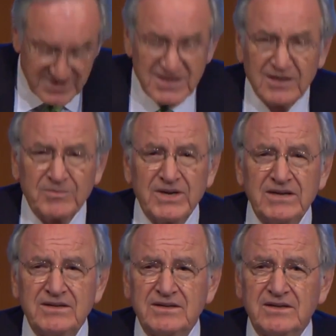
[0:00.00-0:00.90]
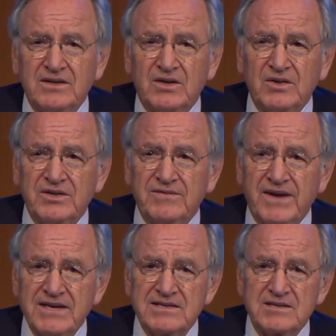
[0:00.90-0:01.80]
to celebrate all the
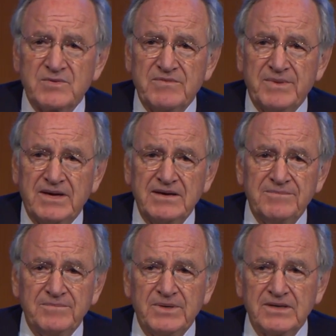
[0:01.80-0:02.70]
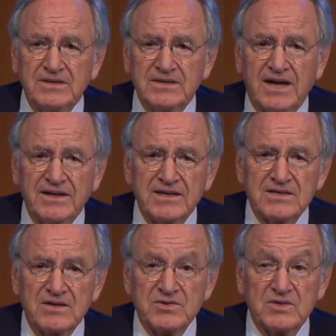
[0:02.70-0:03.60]
advances we've made, but I think
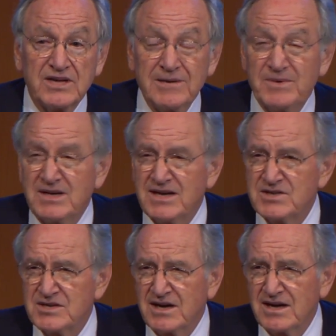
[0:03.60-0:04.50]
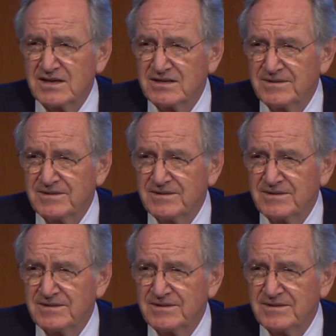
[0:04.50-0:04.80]
it's also time to take stock